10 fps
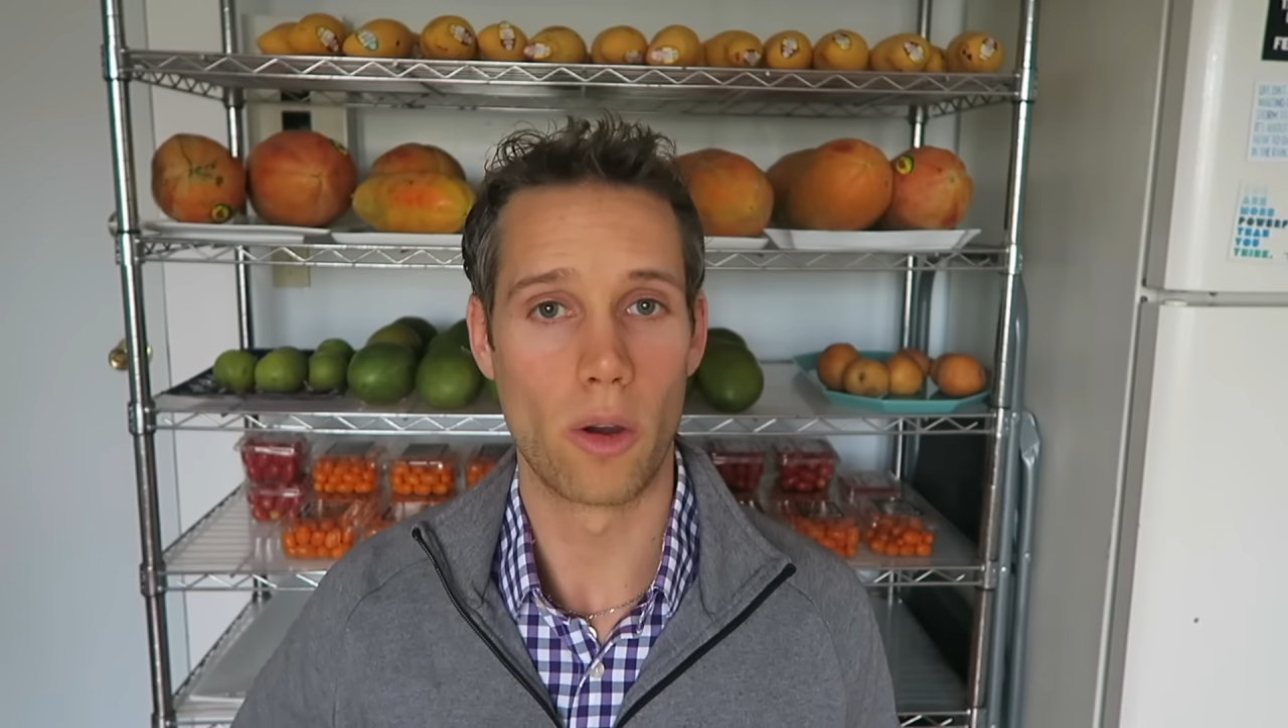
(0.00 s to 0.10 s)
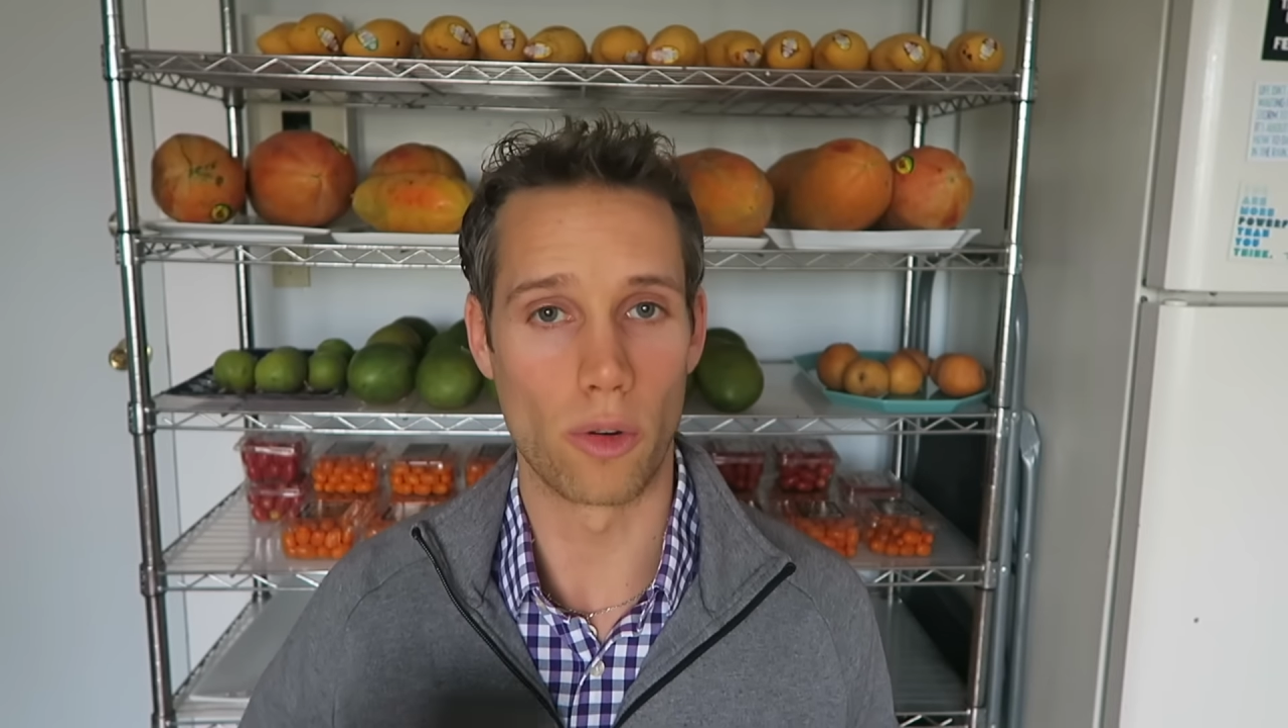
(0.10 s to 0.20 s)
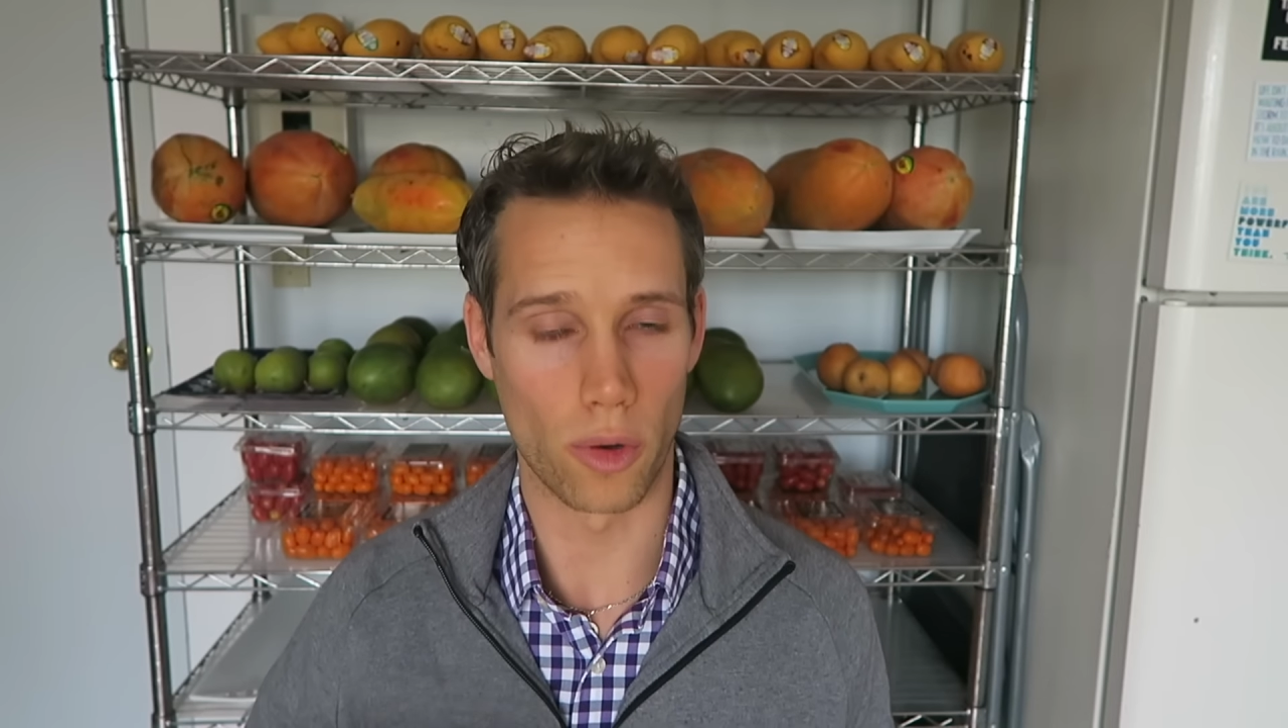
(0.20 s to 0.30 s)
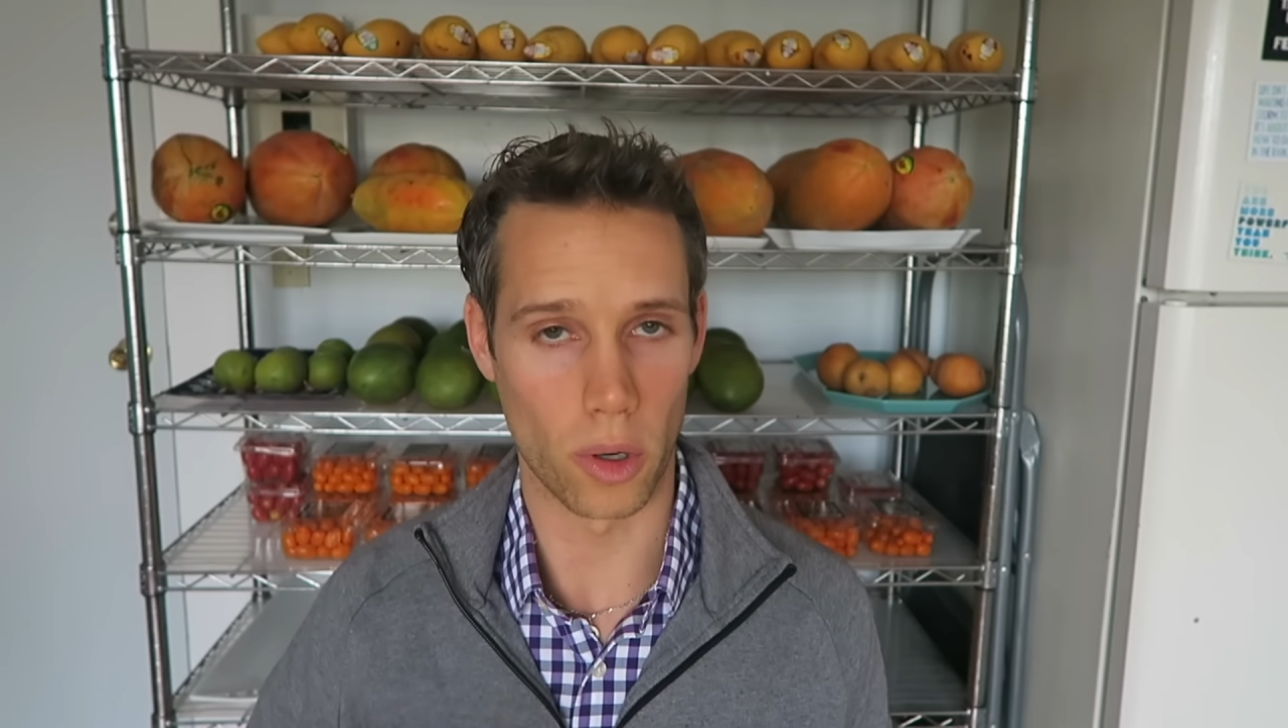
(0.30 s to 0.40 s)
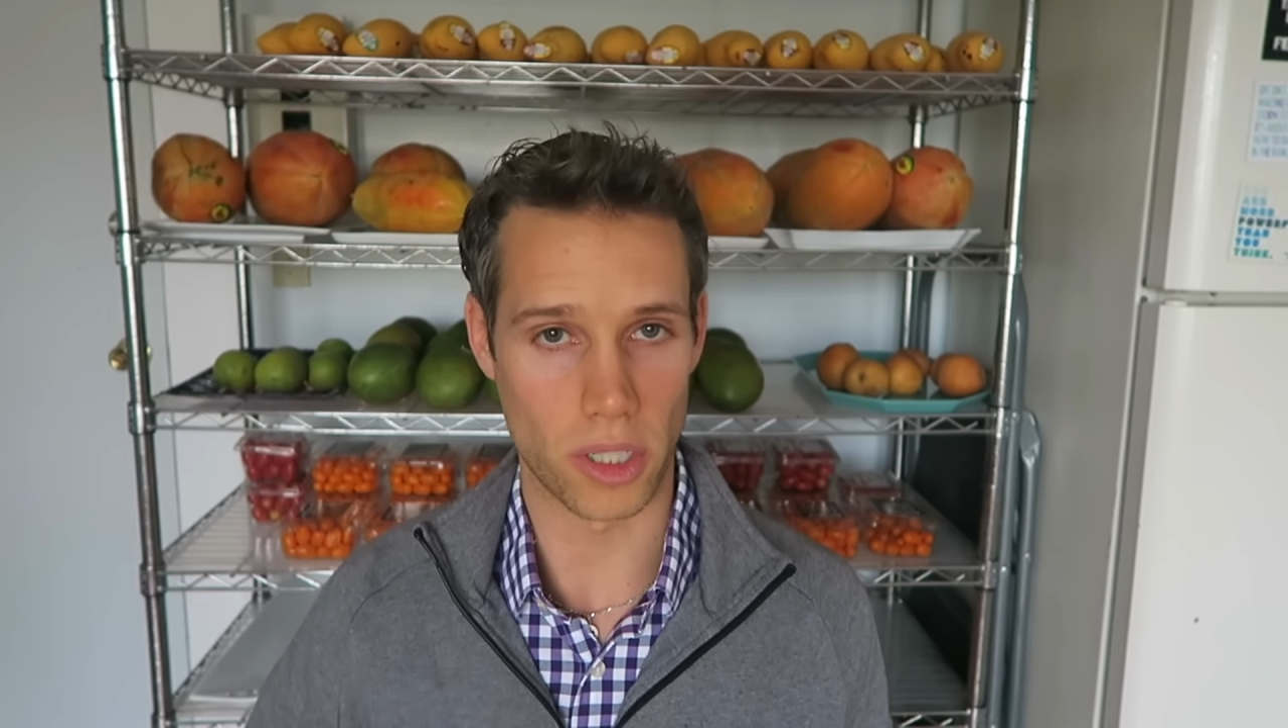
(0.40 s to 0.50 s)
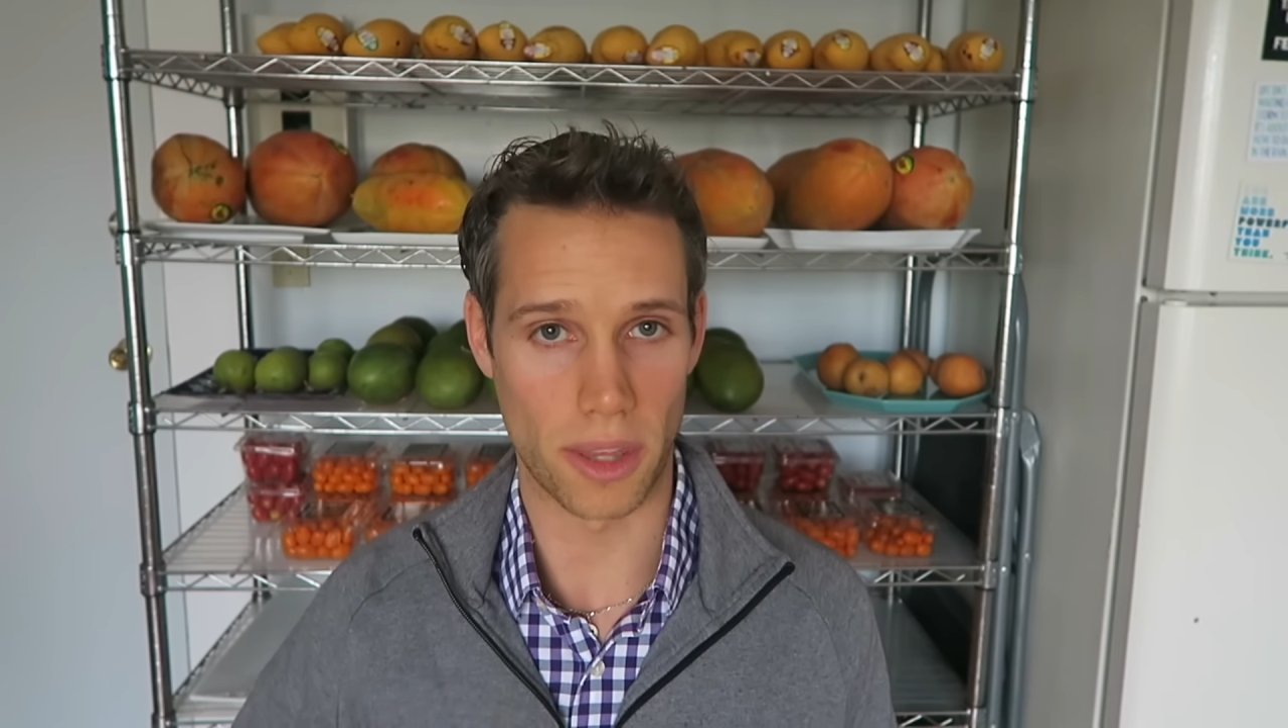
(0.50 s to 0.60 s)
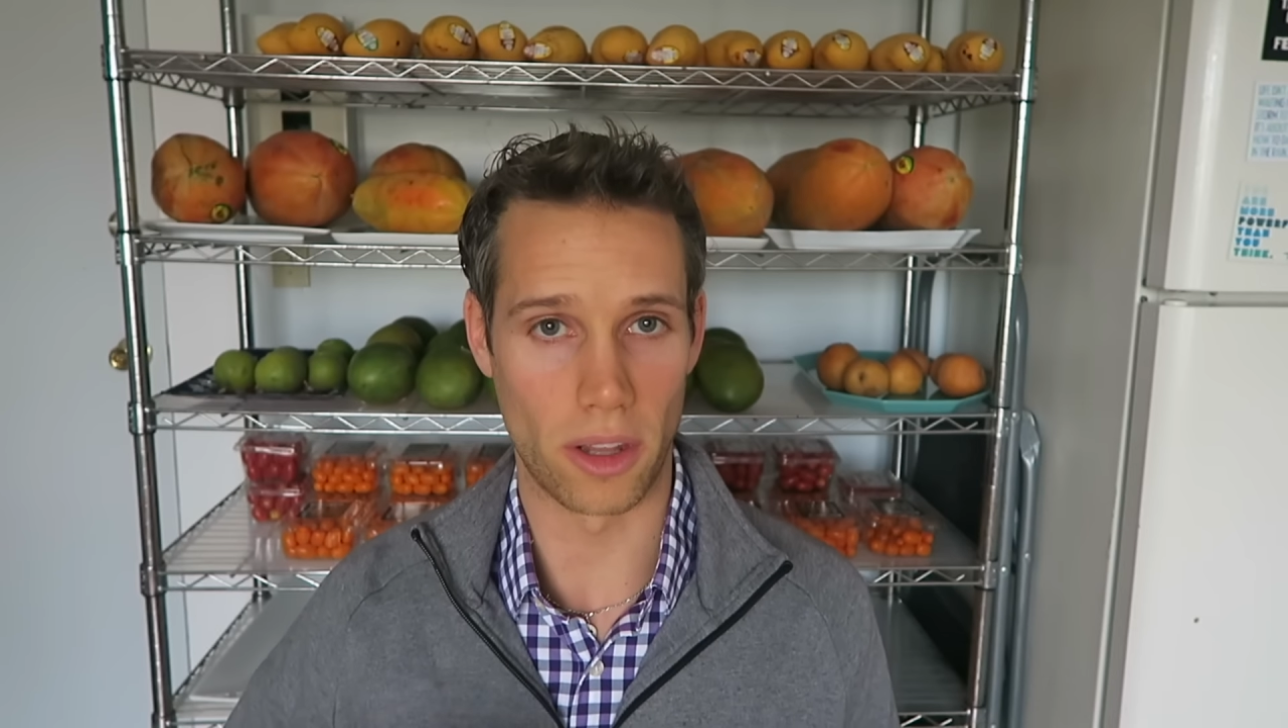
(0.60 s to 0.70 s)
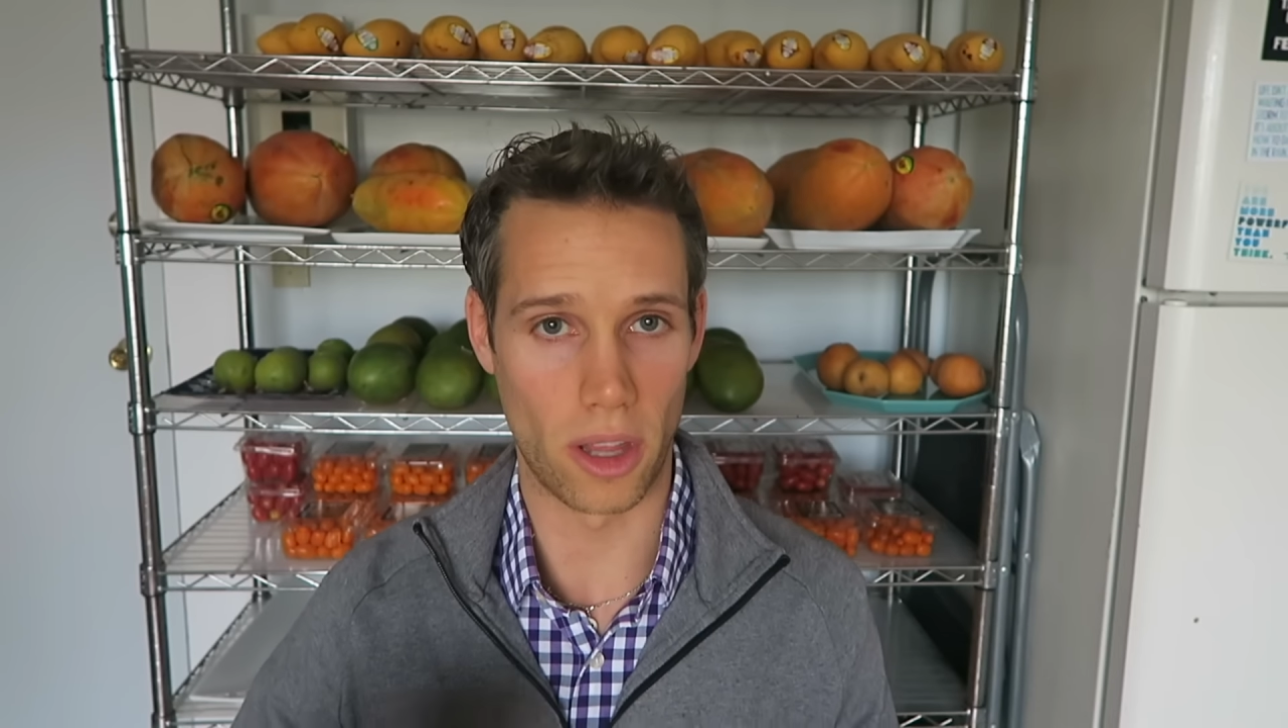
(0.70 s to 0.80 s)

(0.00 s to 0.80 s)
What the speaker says: we're focused on the